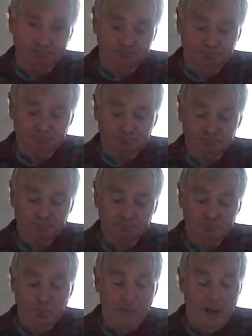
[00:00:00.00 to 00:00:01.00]
like
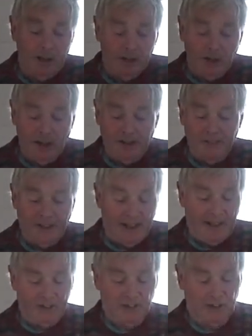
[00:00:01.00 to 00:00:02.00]
that.
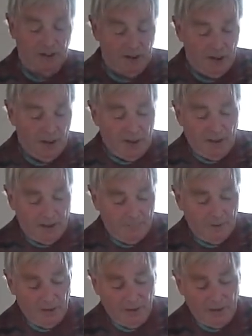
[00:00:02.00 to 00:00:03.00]

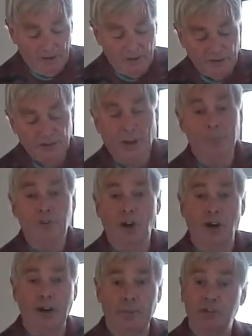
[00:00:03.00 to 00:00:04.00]
Sometimes the
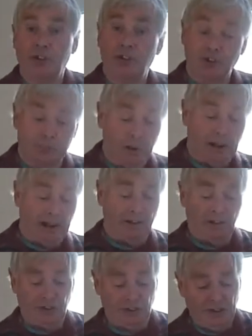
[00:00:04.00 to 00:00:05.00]
springs in
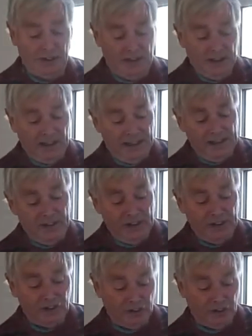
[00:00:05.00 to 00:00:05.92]
these clips